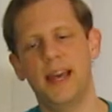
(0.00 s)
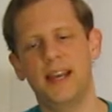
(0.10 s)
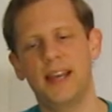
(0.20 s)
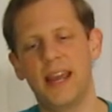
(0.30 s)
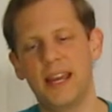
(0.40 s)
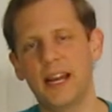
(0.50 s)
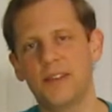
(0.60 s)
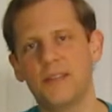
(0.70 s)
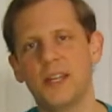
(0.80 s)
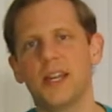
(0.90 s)
at an 8 out
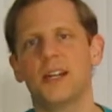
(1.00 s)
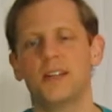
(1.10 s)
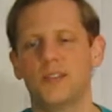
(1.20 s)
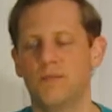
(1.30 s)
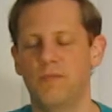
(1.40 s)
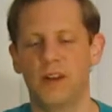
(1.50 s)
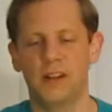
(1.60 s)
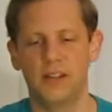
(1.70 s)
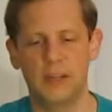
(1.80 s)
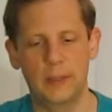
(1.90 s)
of 10. It's very
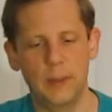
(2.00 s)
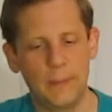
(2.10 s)
good.